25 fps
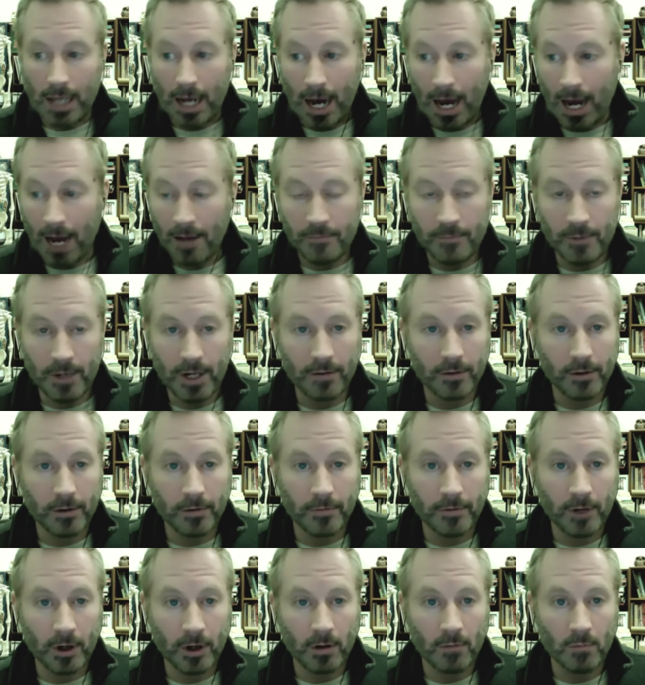I've never
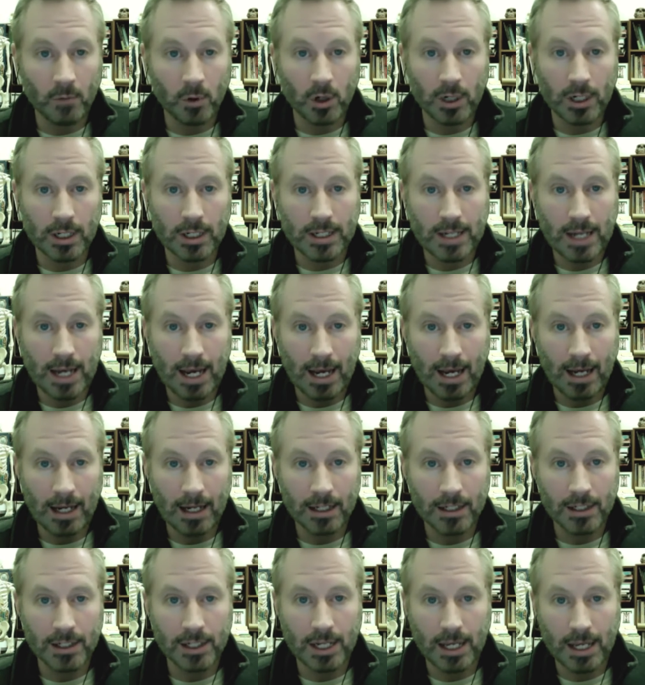felt more
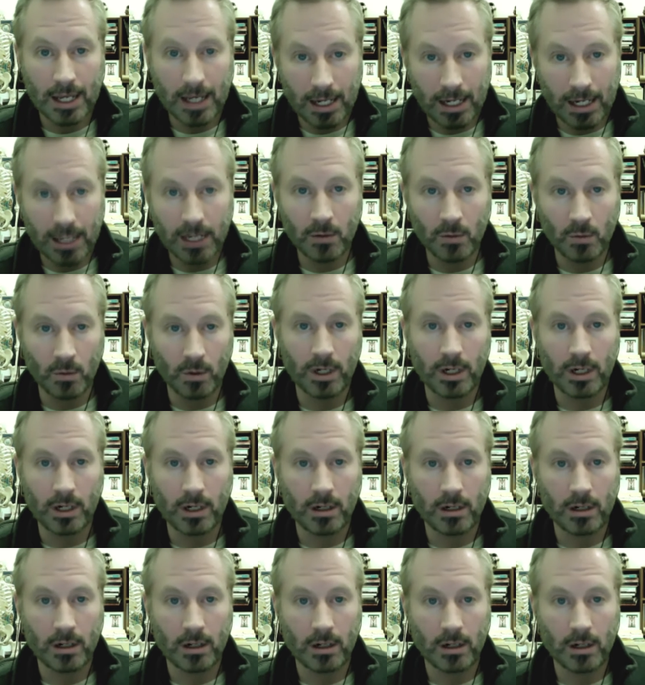attacked
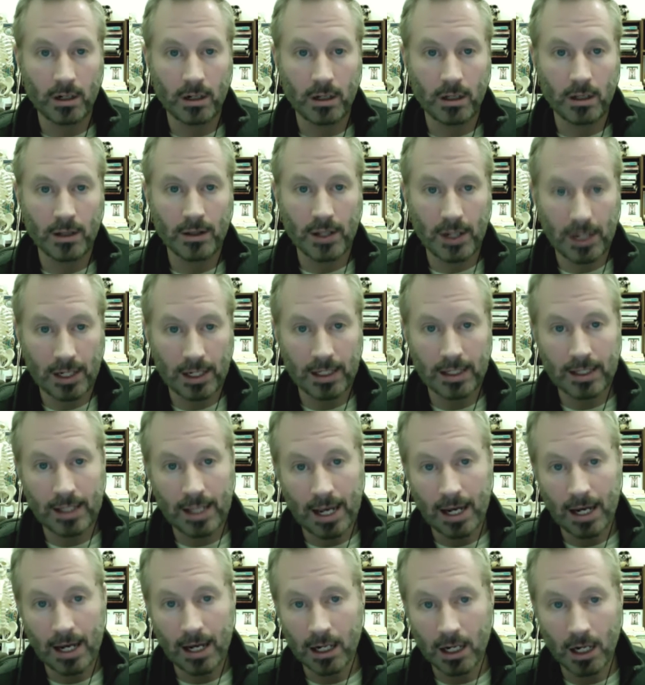anywhere than at
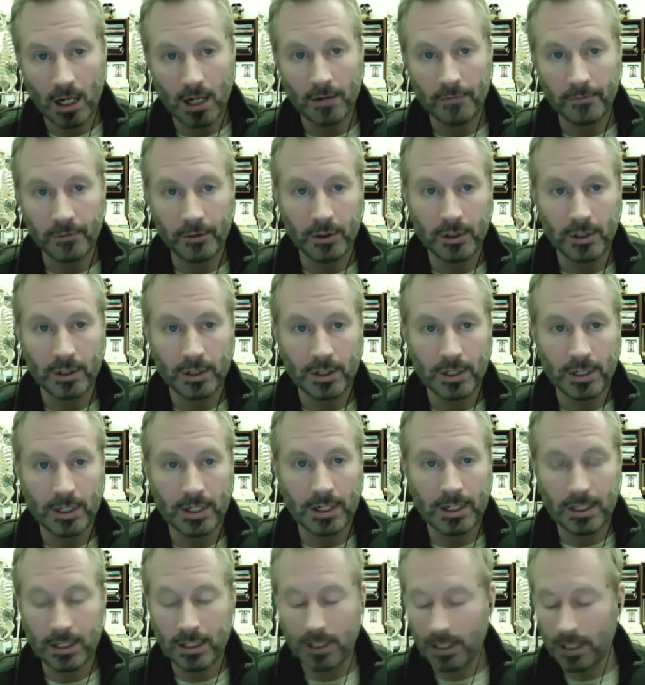that conference.
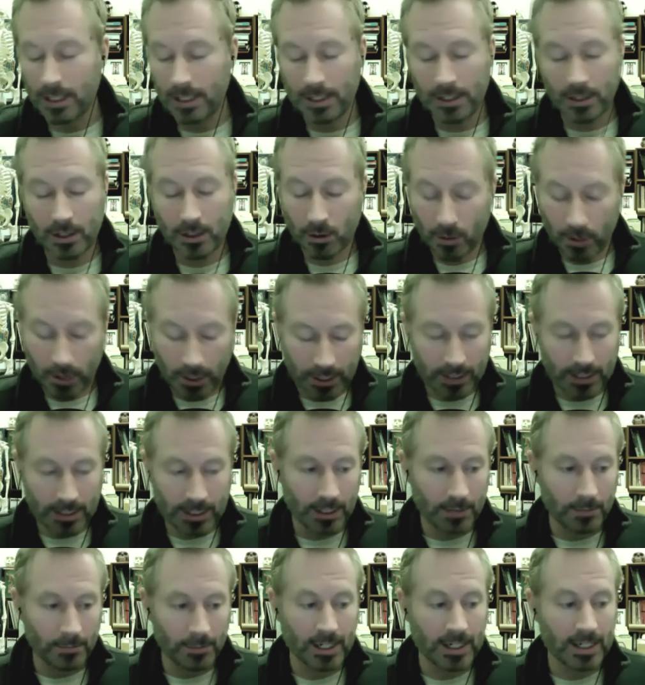And it's
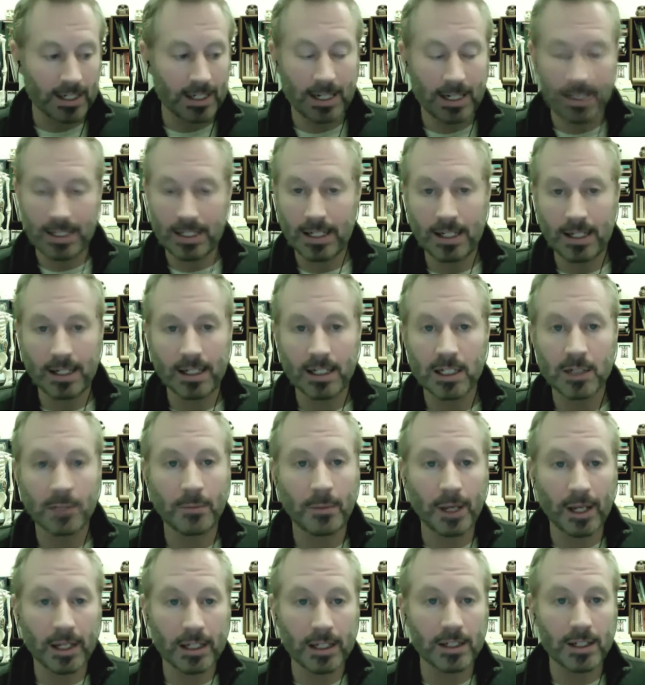crazy because I didn't
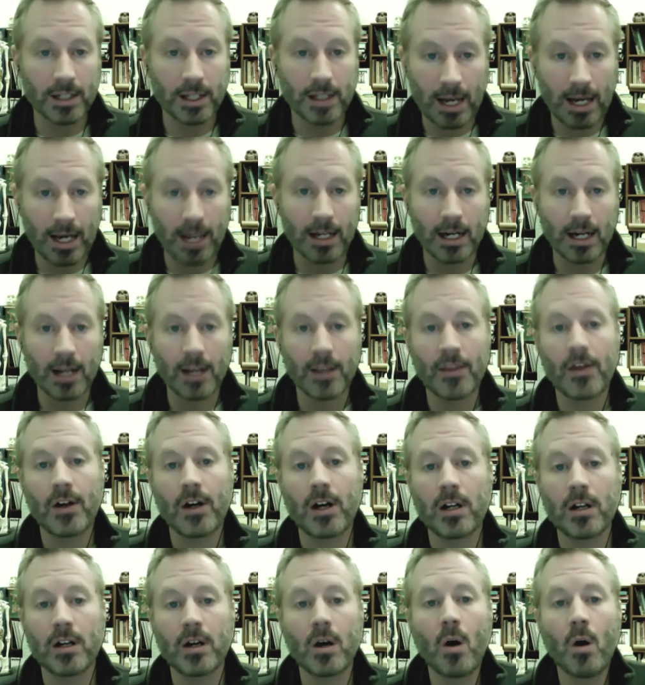expect that. I
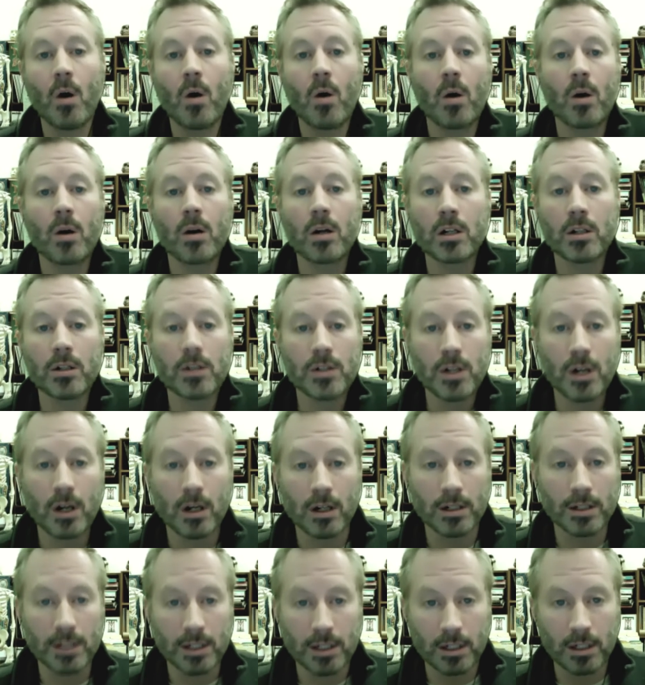thought, I'll go
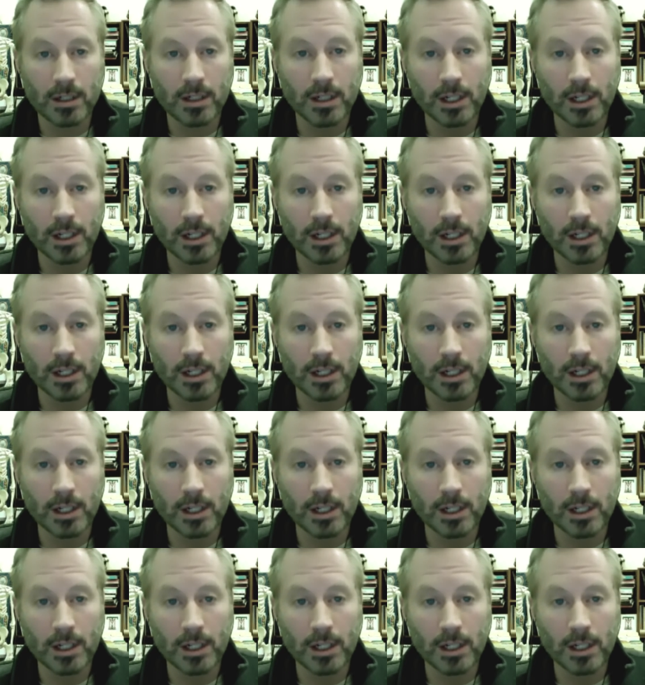talk to